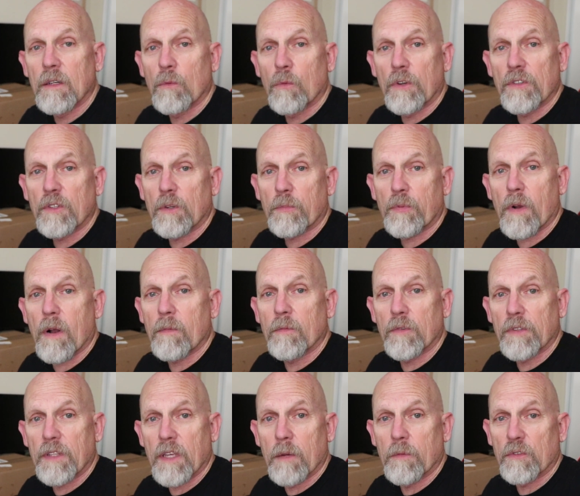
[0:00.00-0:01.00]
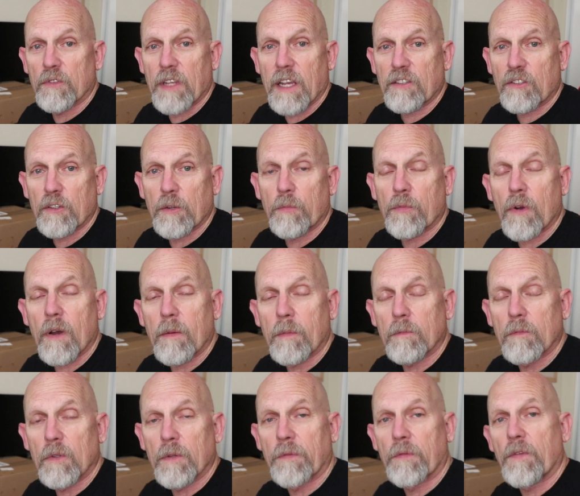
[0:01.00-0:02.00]
Wasn't a problem with them, it was actually a
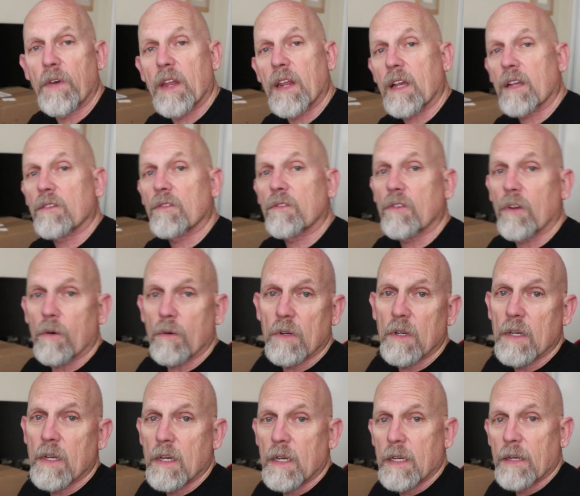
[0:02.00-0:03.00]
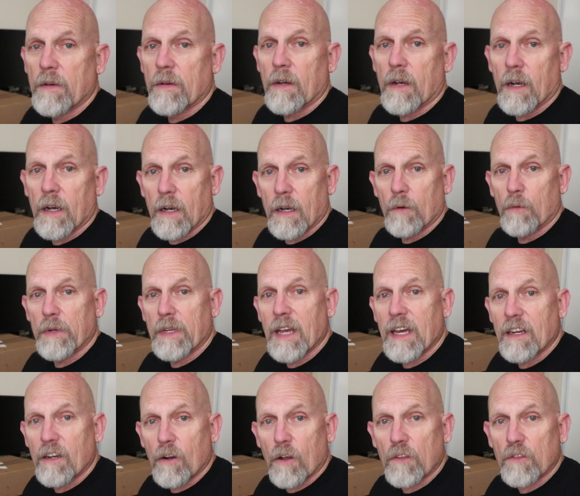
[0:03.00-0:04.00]
problem with FedEx. So we
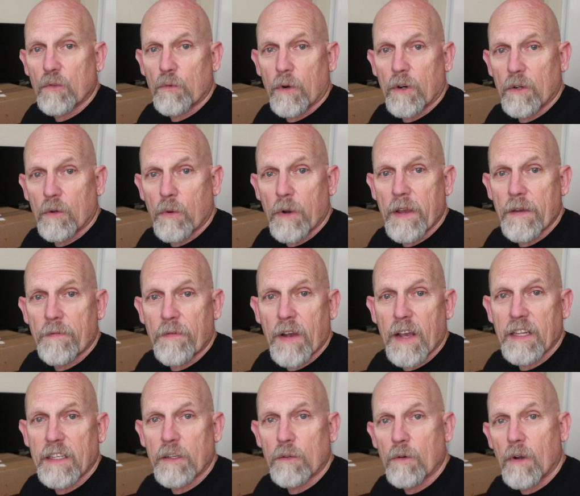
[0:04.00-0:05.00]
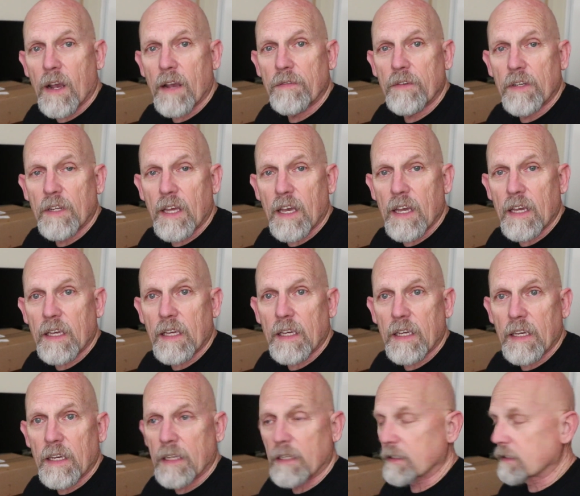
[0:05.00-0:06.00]
got it all squared away. It finally arrived today,
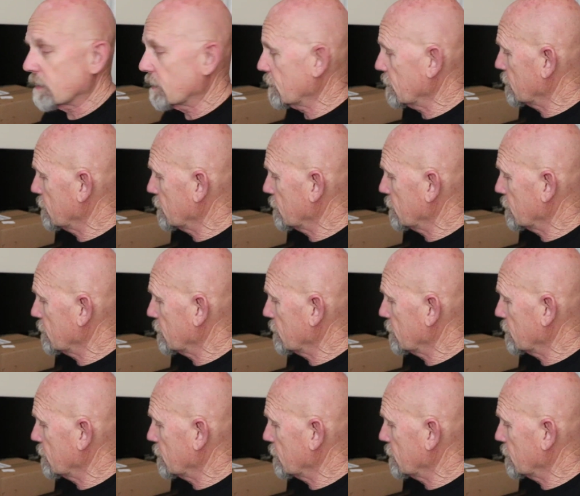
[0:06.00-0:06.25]
and